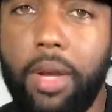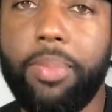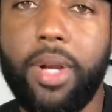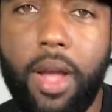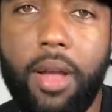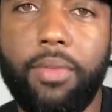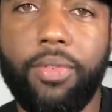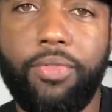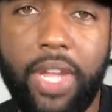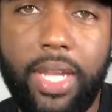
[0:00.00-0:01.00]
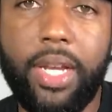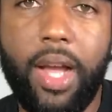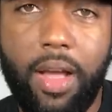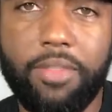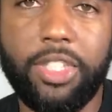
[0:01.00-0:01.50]
up a convo, fake
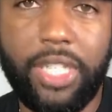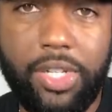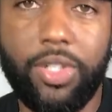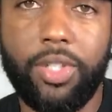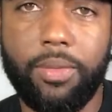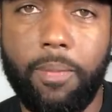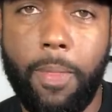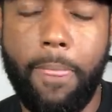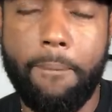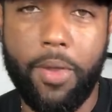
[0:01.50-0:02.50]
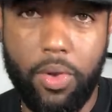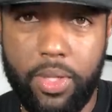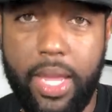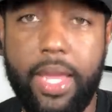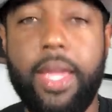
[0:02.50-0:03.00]
conversation.
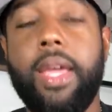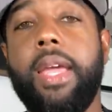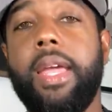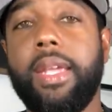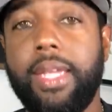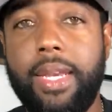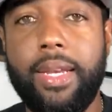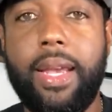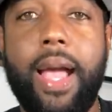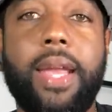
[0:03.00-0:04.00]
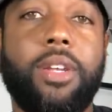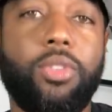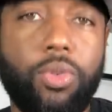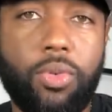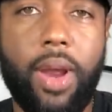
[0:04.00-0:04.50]
Okay? And get in line and
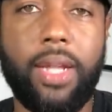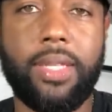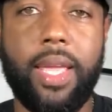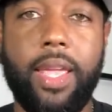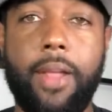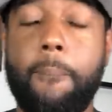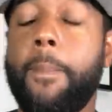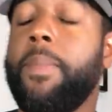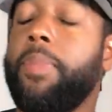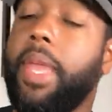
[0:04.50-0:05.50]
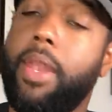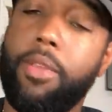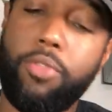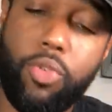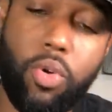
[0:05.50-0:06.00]
do the right thing. And
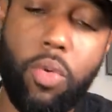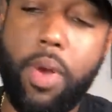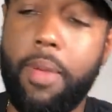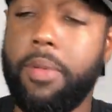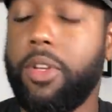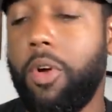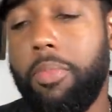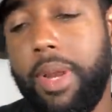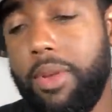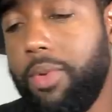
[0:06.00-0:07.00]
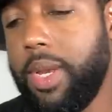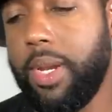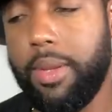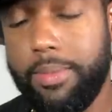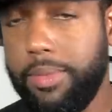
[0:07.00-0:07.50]
if you a woman, don't play with
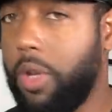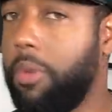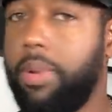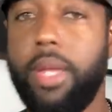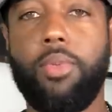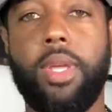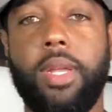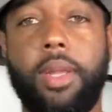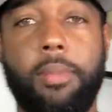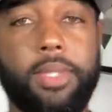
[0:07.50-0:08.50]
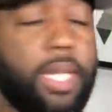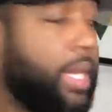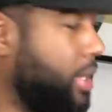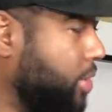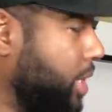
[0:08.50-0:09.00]
it. Don't play with it. I'm gonna tell
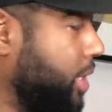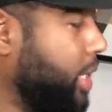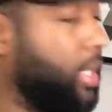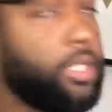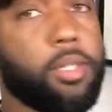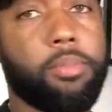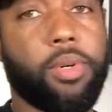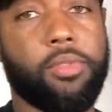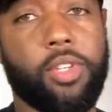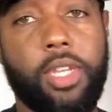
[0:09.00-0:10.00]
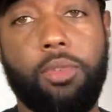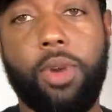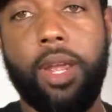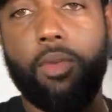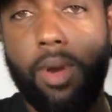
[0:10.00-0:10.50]
you, you need to get this here book. You ain't
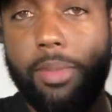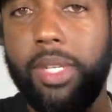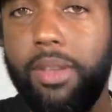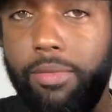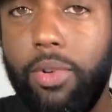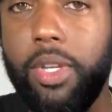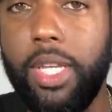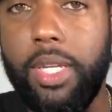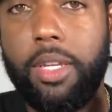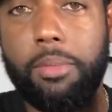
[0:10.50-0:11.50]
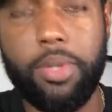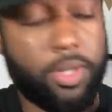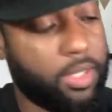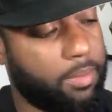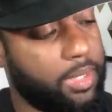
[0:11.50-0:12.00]
read Woman Influence, get this here
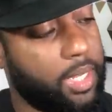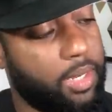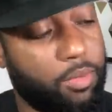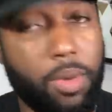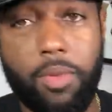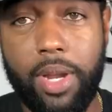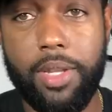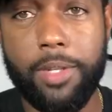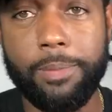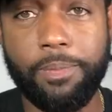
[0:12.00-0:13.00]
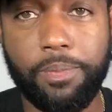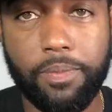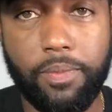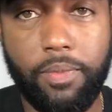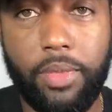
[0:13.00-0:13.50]
book. I'm gonna tell you, this one right here,
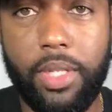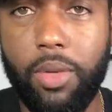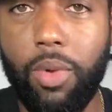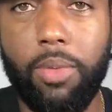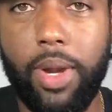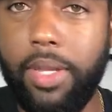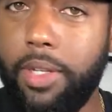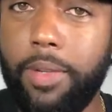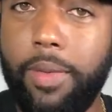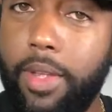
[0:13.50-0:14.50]
this one right here